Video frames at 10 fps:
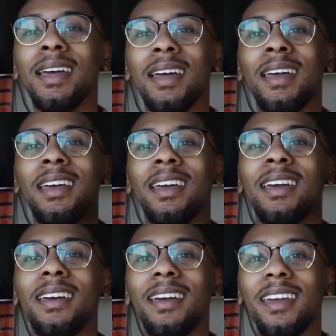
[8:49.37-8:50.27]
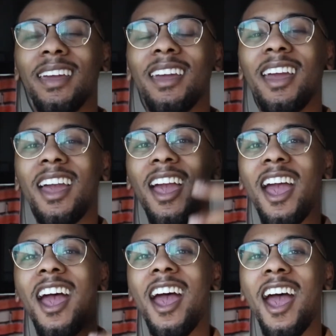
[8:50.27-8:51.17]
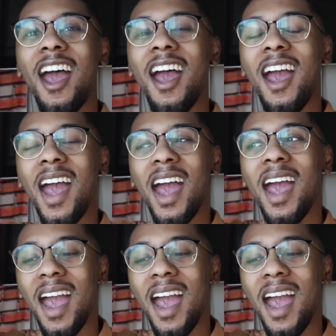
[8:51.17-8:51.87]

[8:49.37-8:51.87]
(silence)